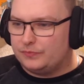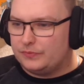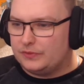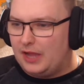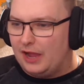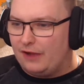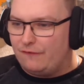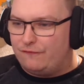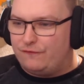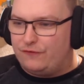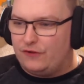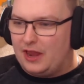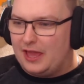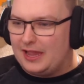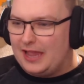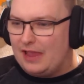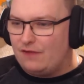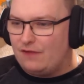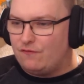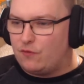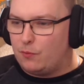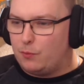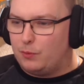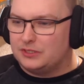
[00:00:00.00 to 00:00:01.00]
I feel like
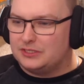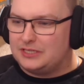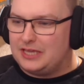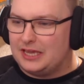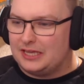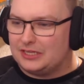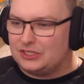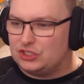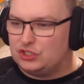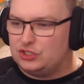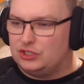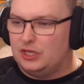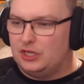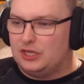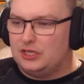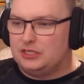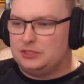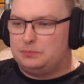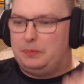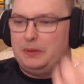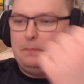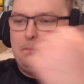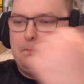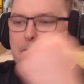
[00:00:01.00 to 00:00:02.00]
everyone
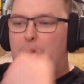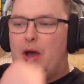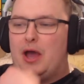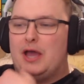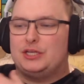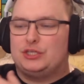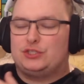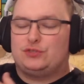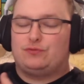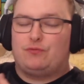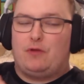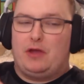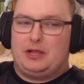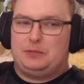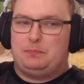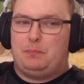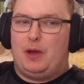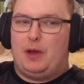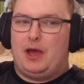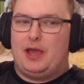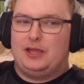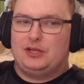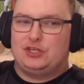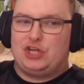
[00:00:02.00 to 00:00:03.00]
has been bias wrecked
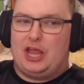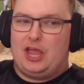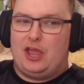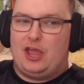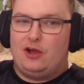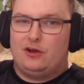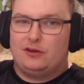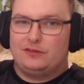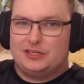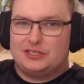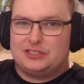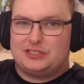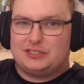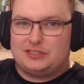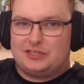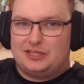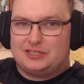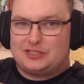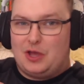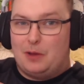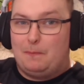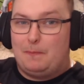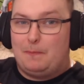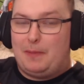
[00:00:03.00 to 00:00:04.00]
by Chaeyoung
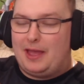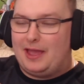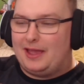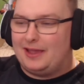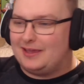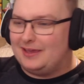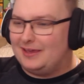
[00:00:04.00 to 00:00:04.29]
this comeback.